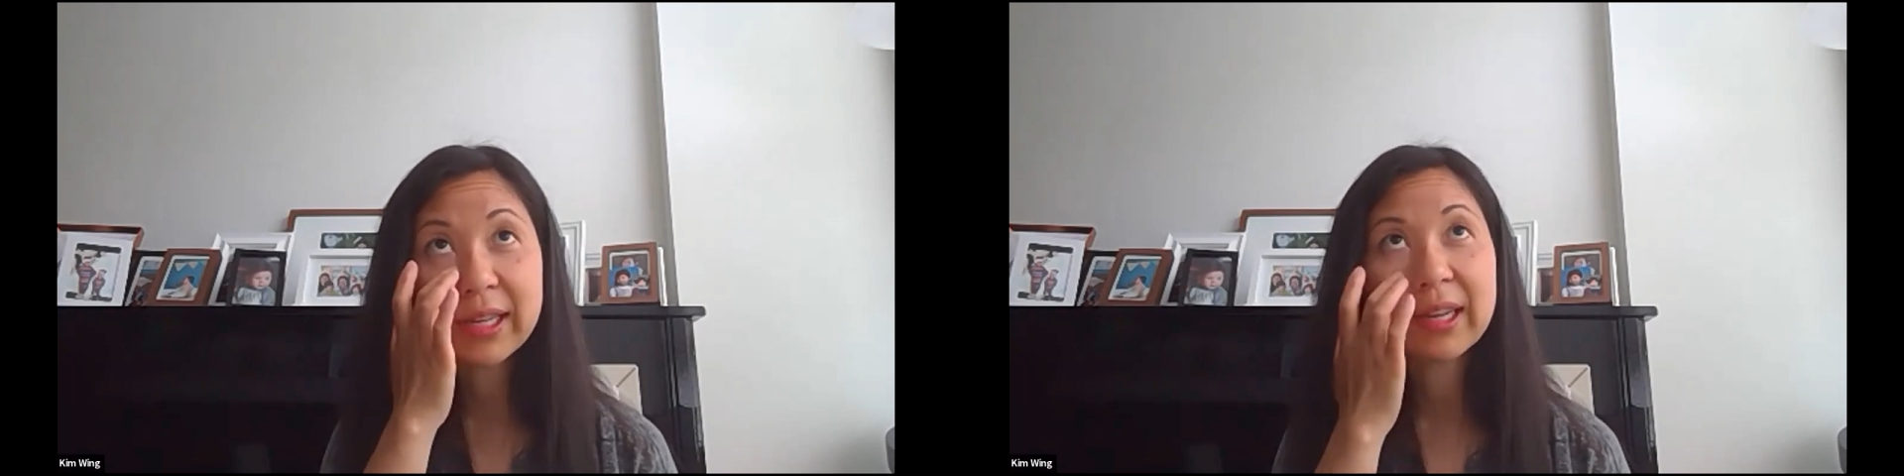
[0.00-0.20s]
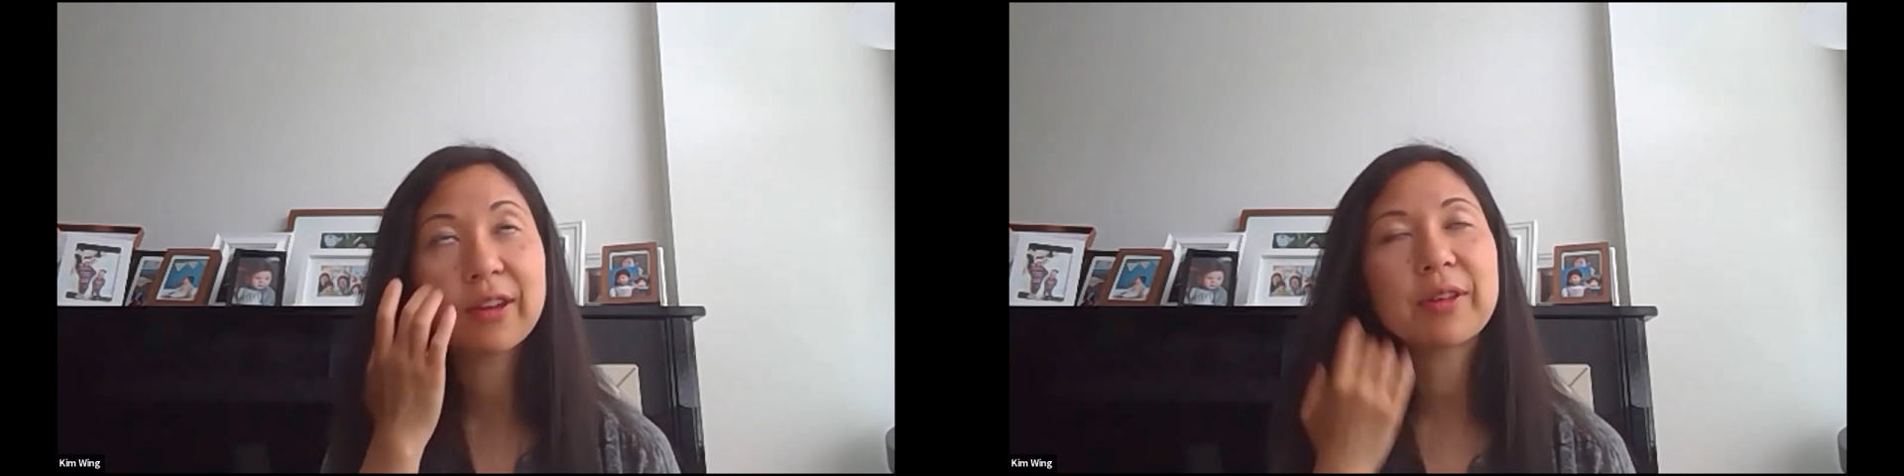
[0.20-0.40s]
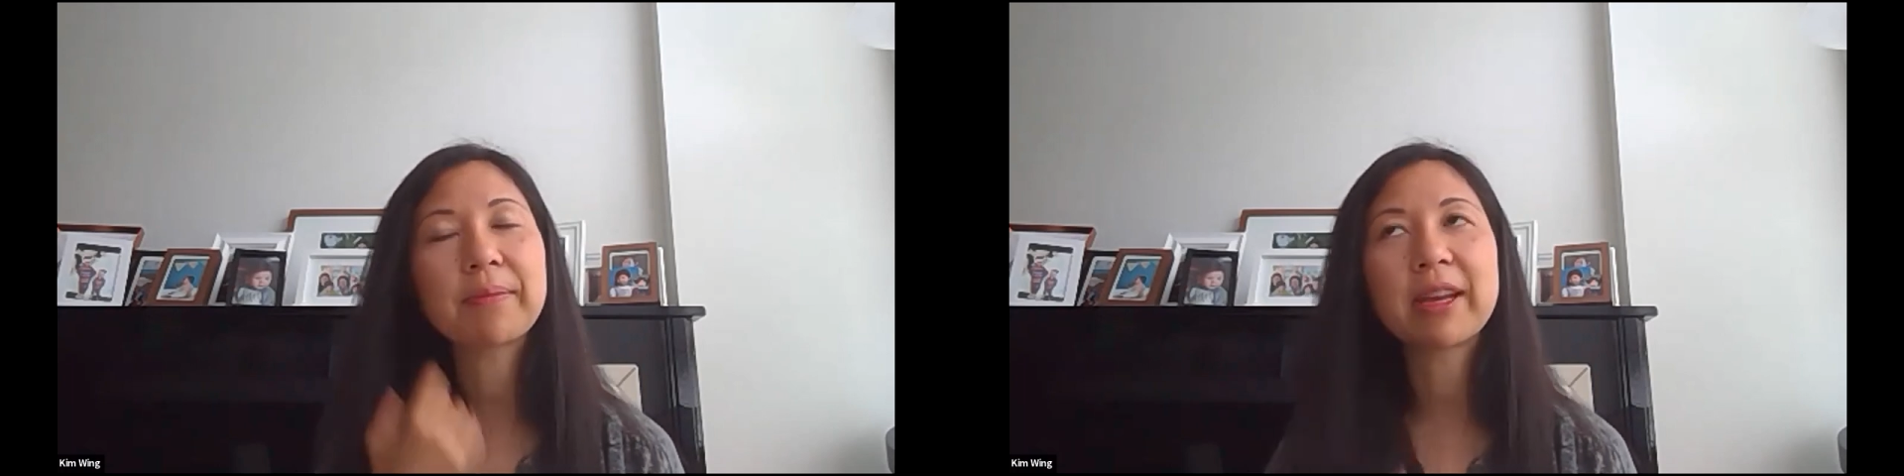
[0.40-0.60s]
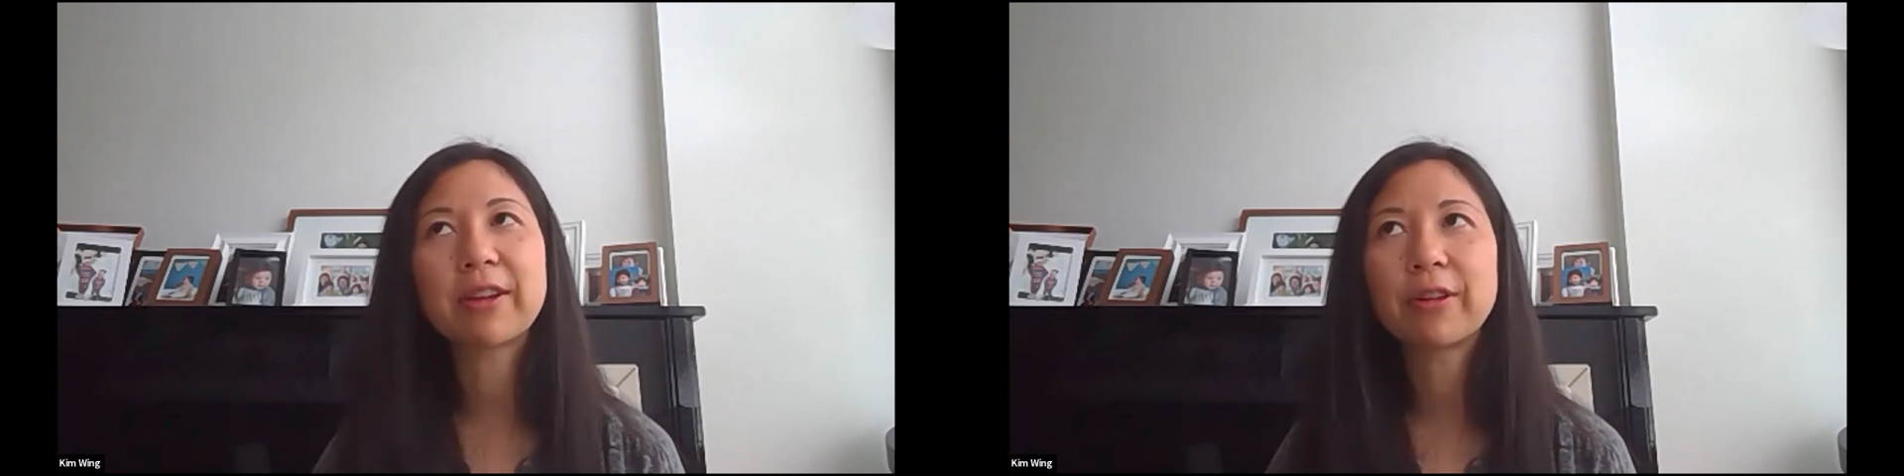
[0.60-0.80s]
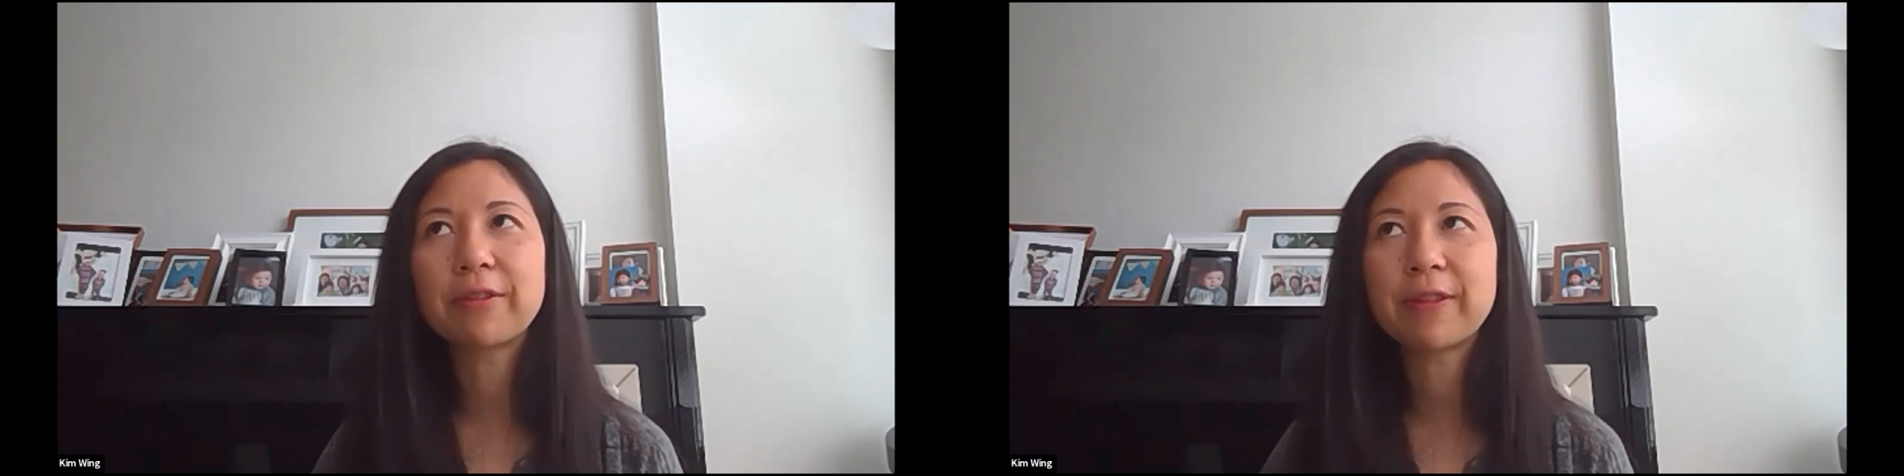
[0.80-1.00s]
year with my
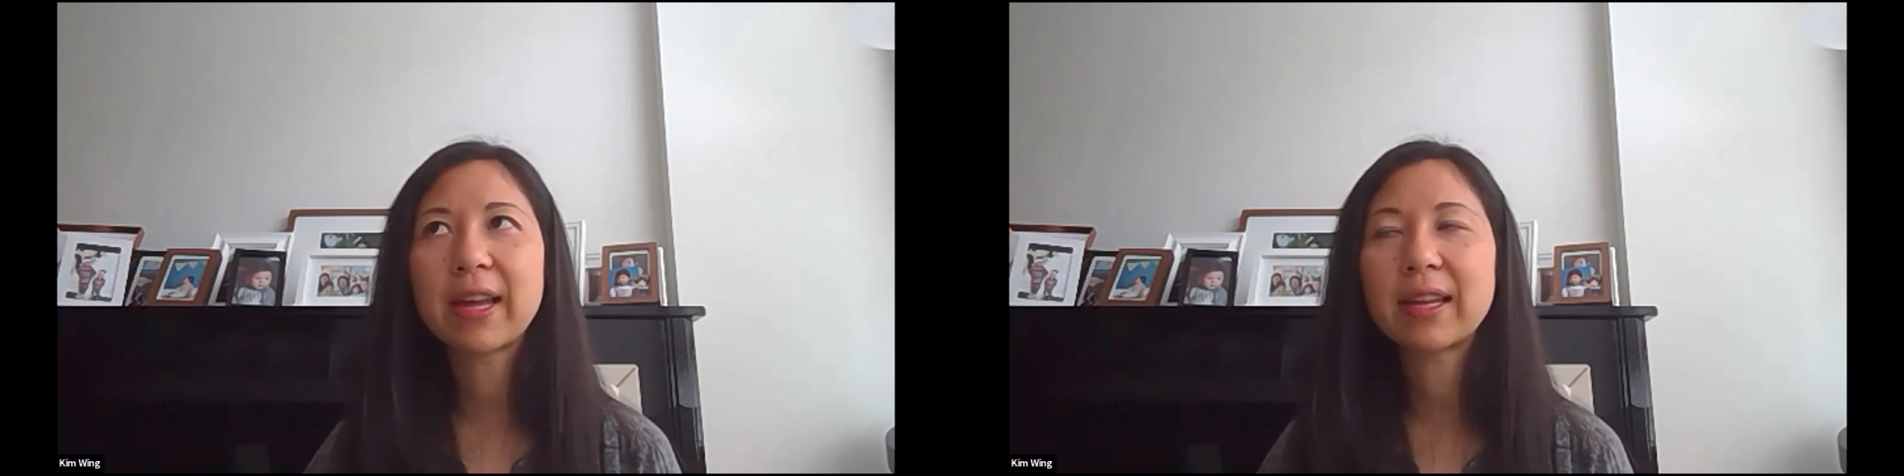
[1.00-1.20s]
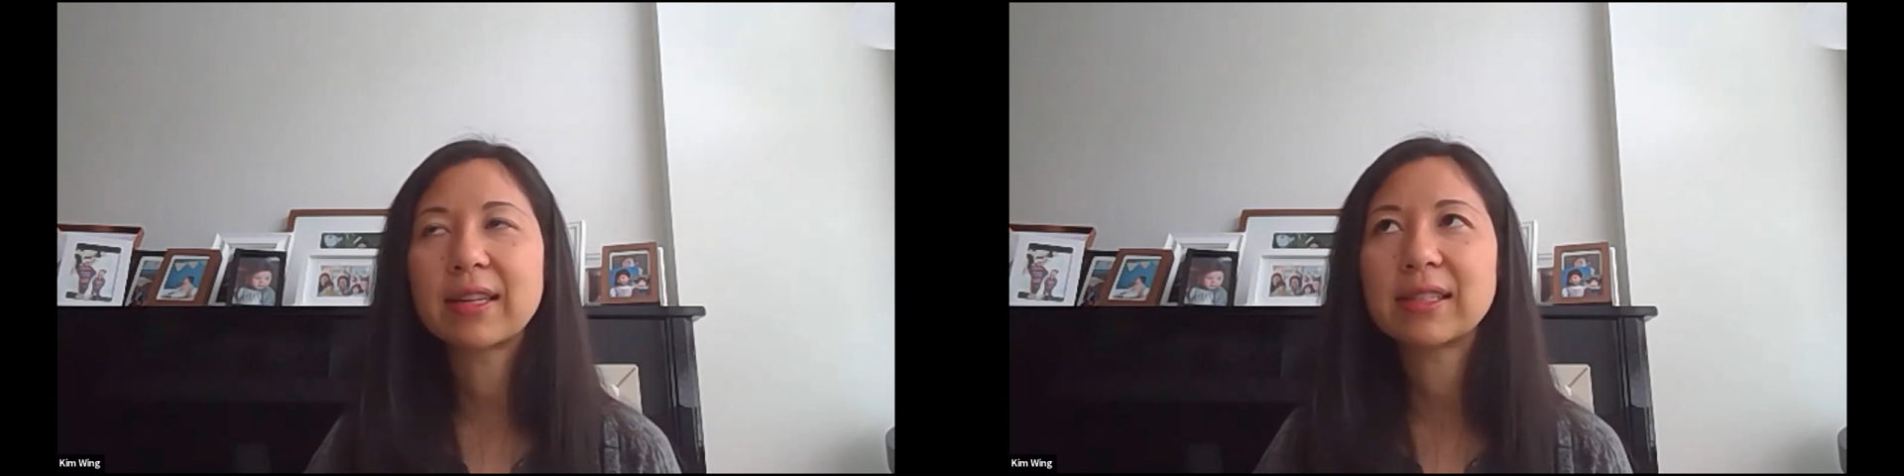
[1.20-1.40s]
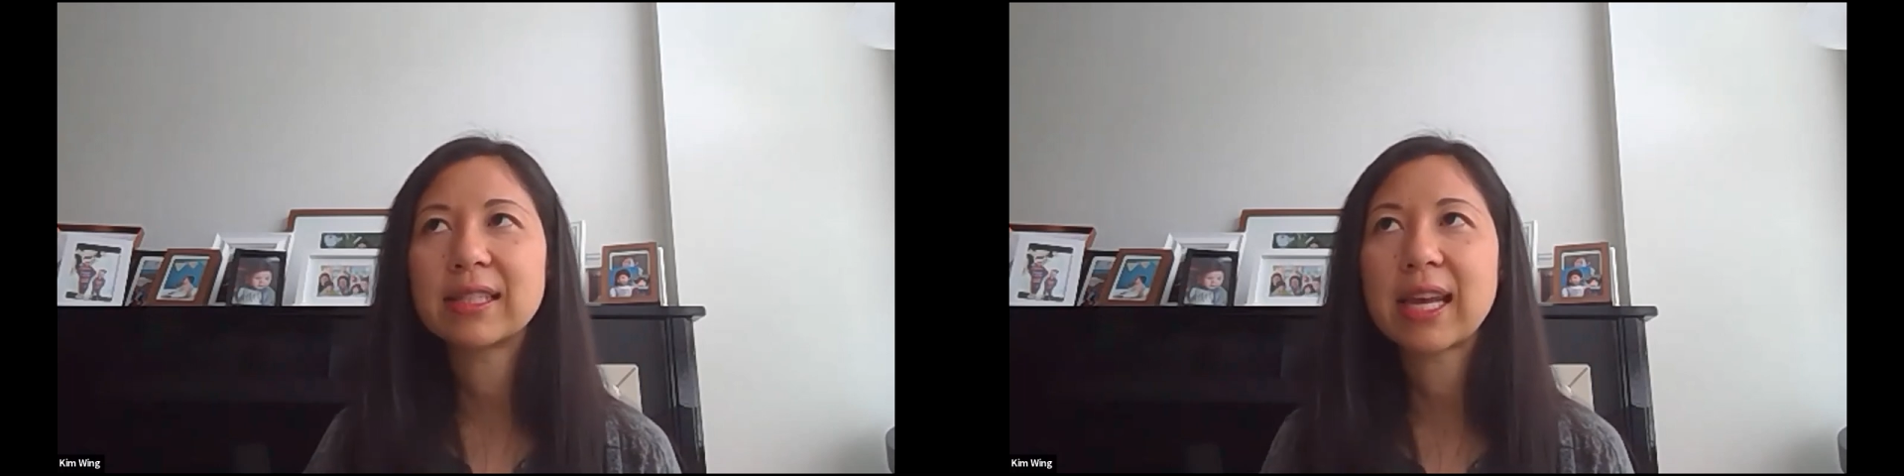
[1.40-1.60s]
girlfriend